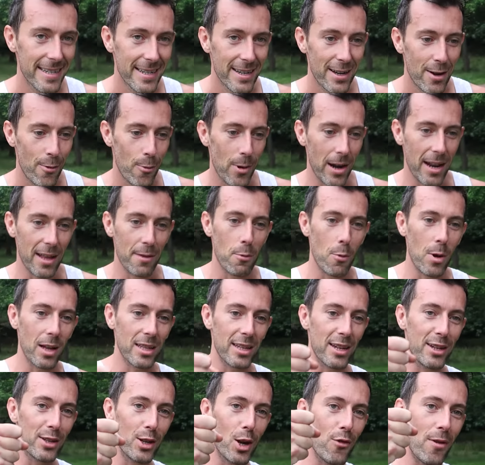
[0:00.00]
Oh, good job, mate.
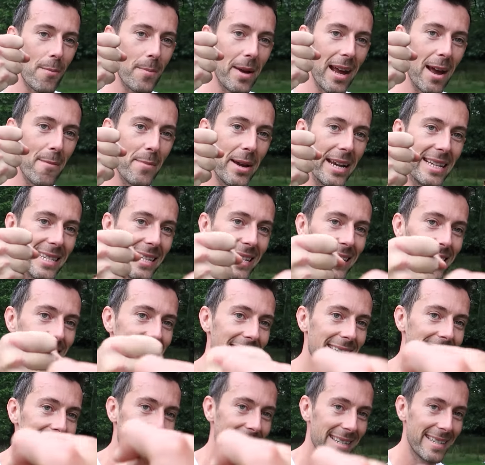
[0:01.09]
Congrats.
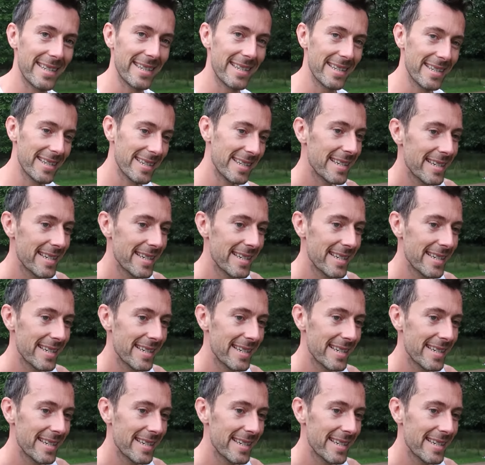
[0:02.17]
Thank you. Appreciate it.